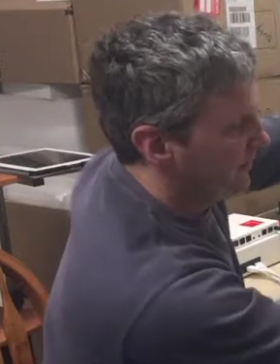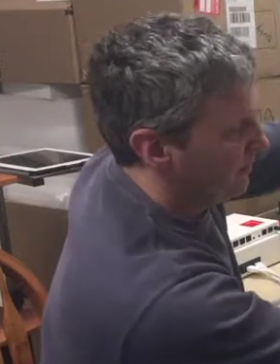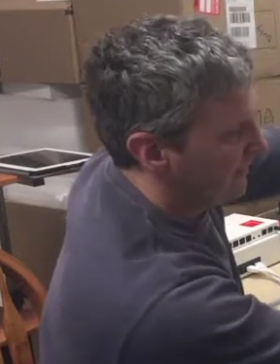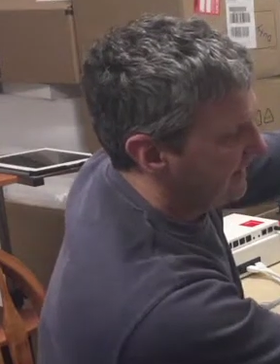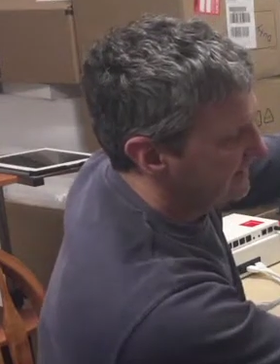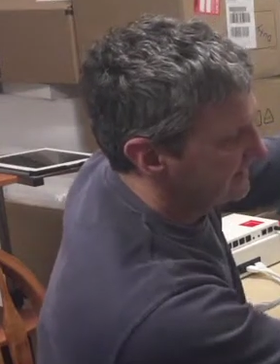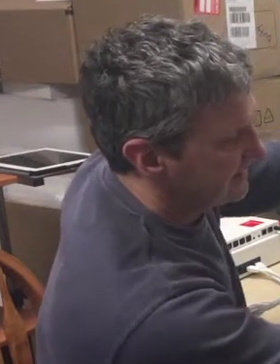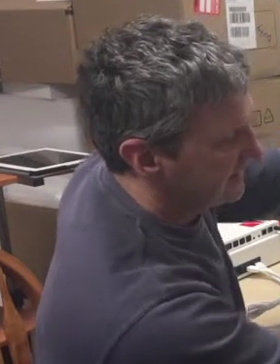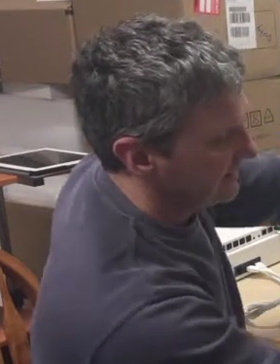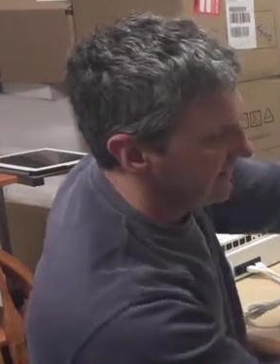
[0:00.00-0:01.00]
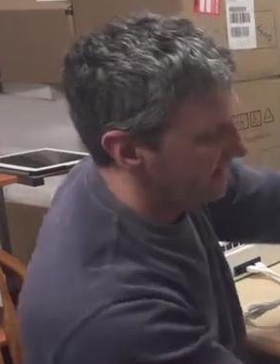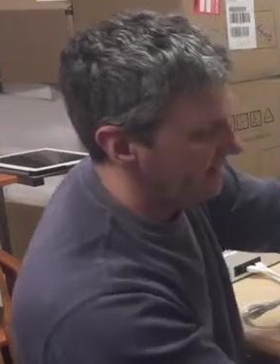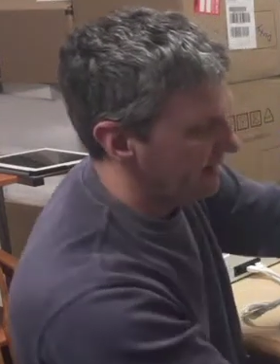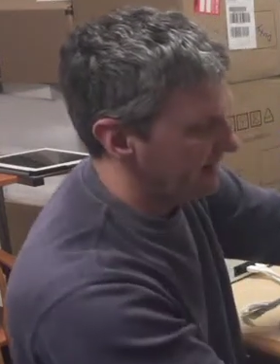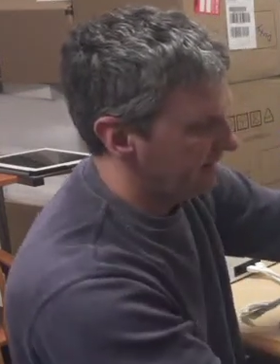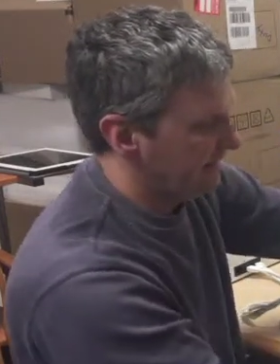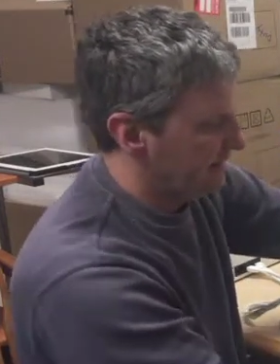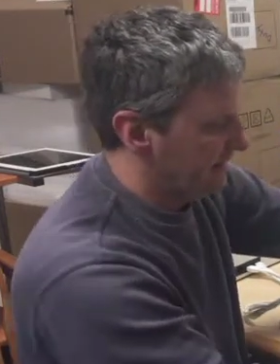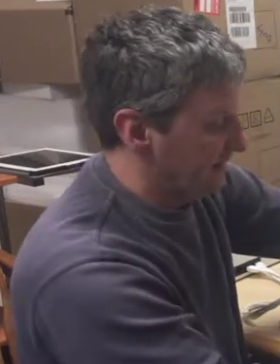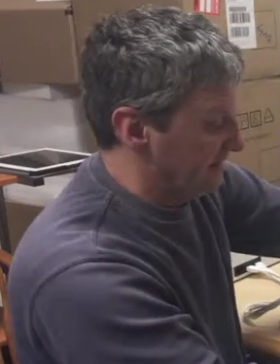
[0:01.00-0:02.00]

them in place and they are again